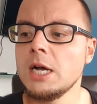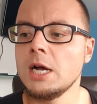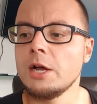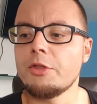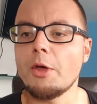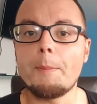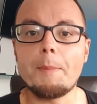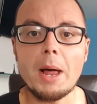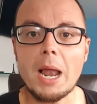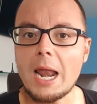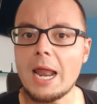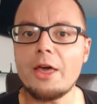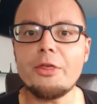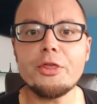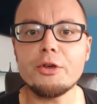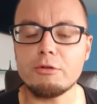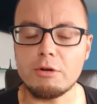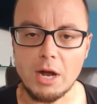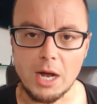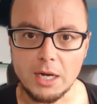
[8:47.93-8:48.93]
the
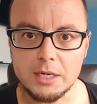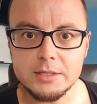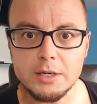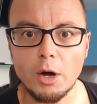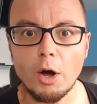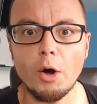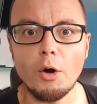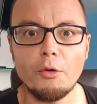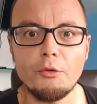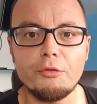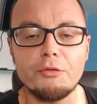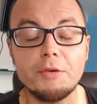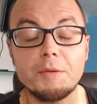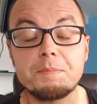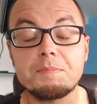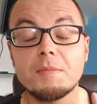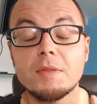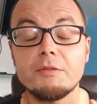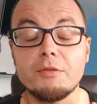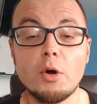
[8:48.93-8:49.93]
plethora of
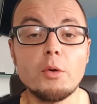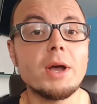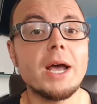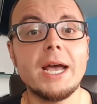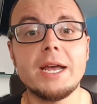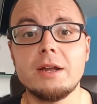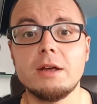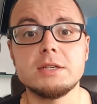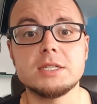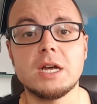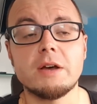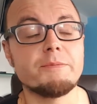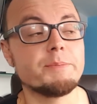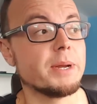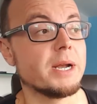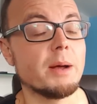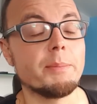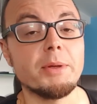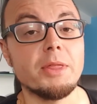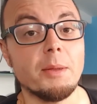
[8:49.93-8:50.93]
volcanoes I've been
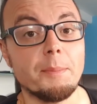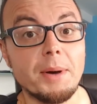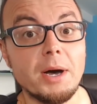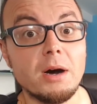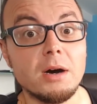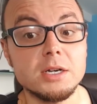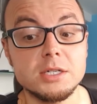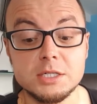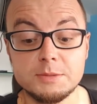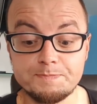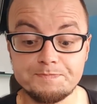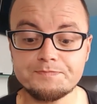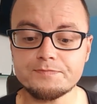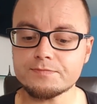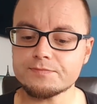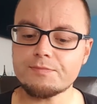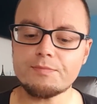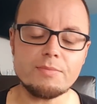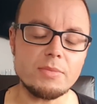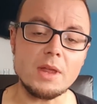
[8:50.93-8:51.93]
up in the past,
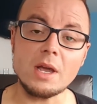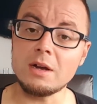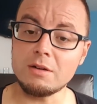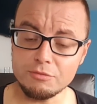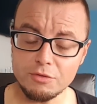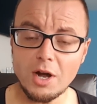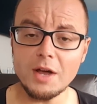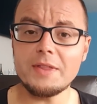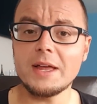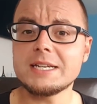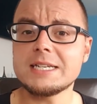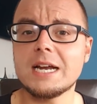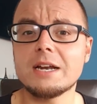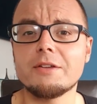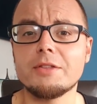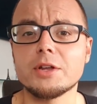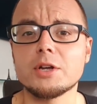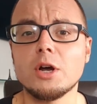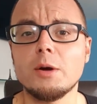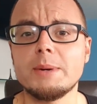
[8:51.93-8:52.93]
write that down in
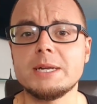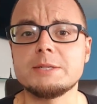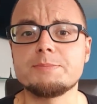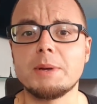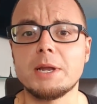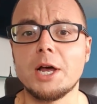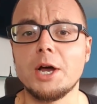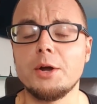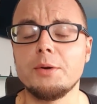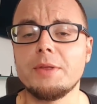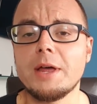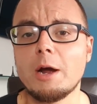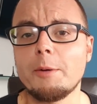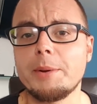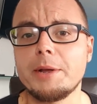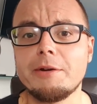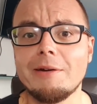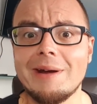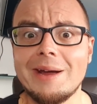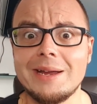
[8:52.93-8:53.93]
the comments below. That would be
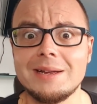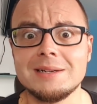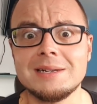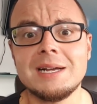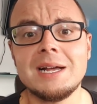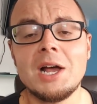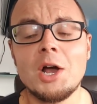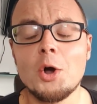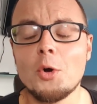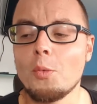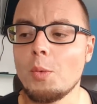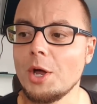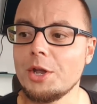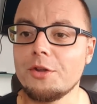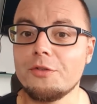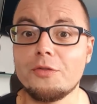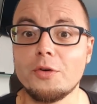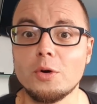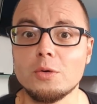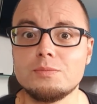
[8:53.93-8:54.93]
great.
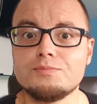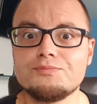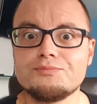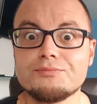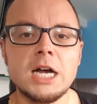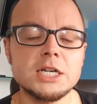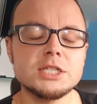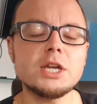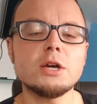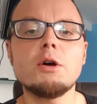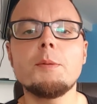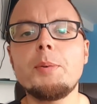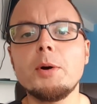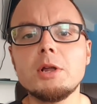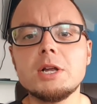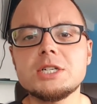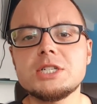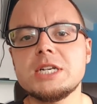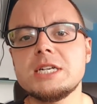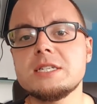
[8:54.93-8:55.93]
Wonderful. So
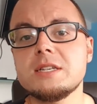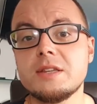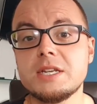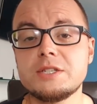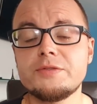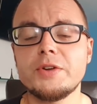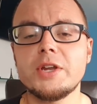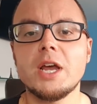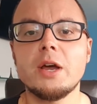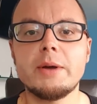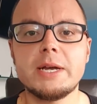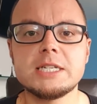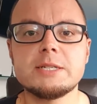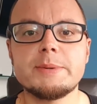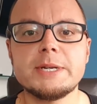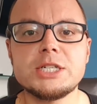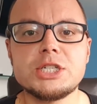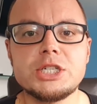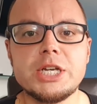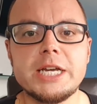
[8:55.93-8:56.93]
apologies that this video is a
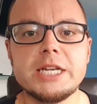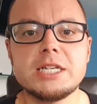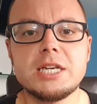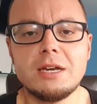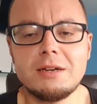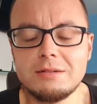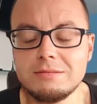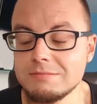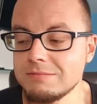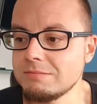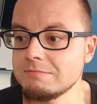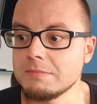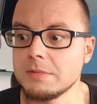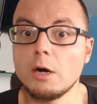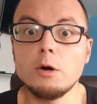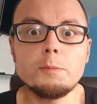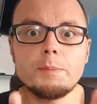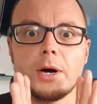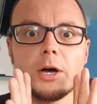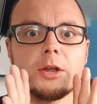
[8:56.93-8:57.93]
bit shit.
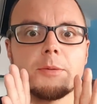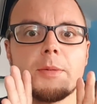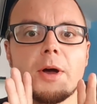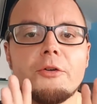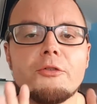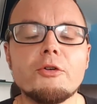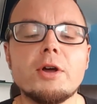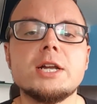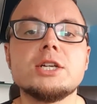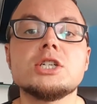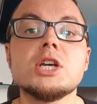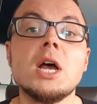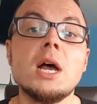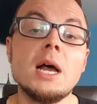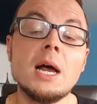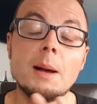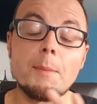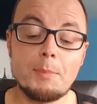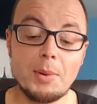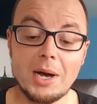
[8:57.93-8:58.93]
Oh, pardon my French.
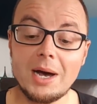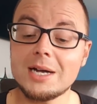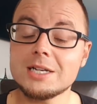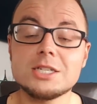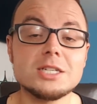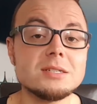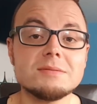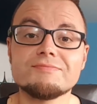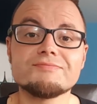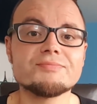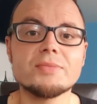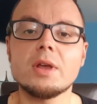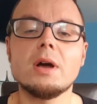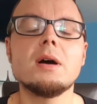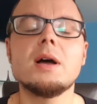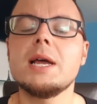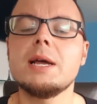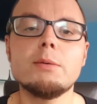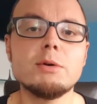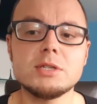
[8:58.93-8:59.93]
But
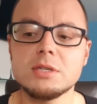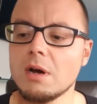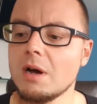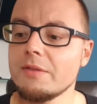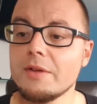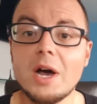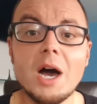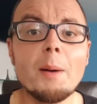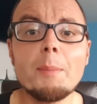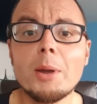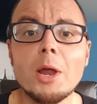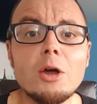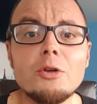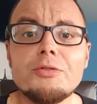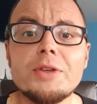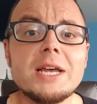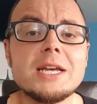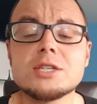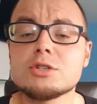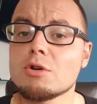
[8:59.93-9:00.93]
it was either upload
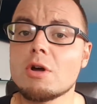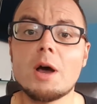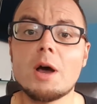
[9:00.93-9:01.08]
this or